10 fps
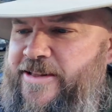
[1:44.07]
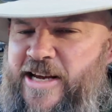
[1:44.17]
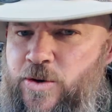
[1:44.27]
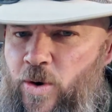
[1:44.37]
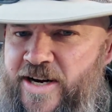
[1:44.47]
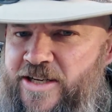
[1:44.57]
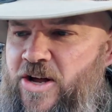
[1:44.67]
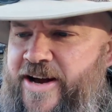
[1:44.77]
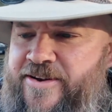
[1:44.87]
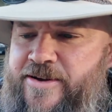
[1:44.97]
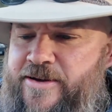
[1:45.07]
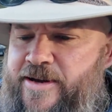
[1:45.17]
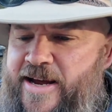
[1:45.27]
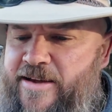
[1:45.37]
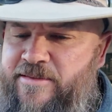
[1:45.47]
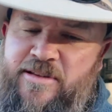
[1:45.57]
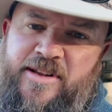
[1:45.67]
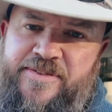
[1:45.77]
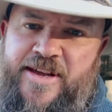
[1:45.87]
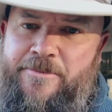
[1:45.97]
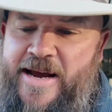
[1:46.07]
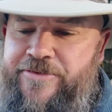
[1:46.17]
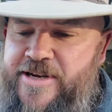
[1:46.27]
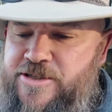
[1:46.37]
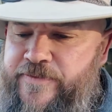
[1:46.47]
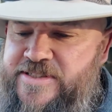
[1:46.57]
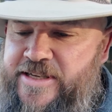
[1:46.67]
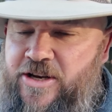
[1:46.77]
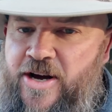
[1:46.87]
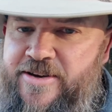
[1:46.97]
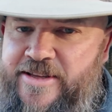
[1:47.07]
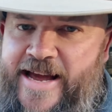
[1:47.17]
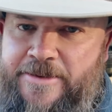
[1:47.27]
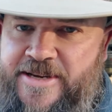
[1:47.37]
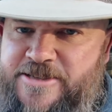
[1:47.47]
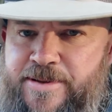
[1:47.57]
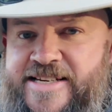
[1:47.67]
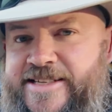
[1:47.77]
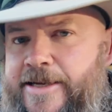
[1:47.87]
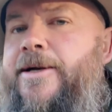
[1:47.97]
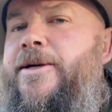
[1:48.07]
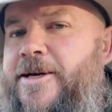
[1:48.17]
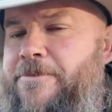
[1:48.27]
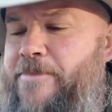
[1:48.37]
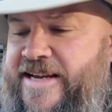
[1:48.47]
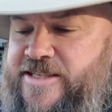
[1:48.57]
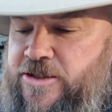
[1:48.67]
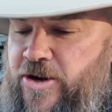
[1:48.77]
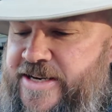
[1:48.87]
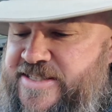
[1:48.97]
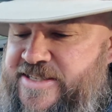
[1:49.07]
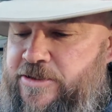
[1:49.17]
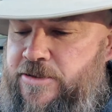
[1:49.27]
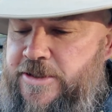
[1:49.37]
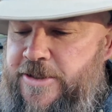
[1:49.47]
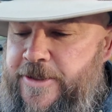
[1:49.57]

They're quite light. The lithium battery is obviously light, and the ABS plastic makes it lighter still.